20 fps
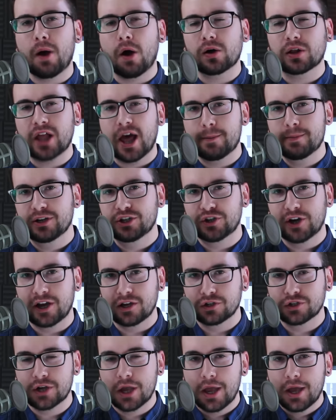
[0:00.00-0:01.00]
about climate
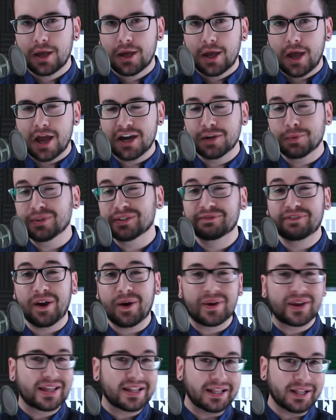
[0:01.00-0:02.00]
change, and he was
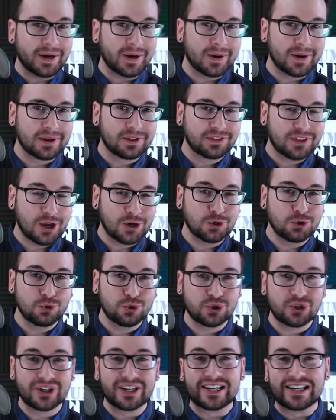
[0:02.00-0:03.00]
very clear that you
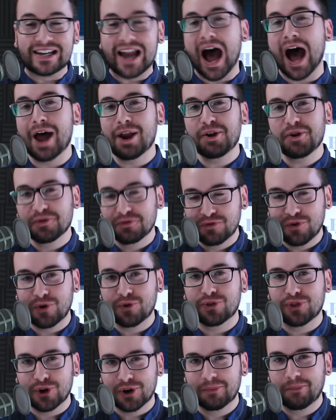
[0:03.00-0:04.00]
should not
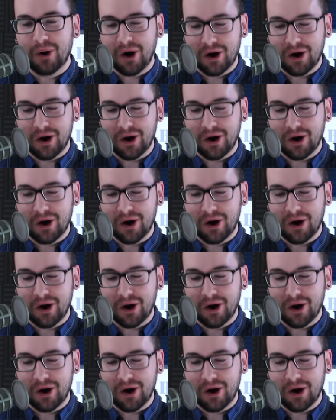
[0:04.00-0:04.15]
vote third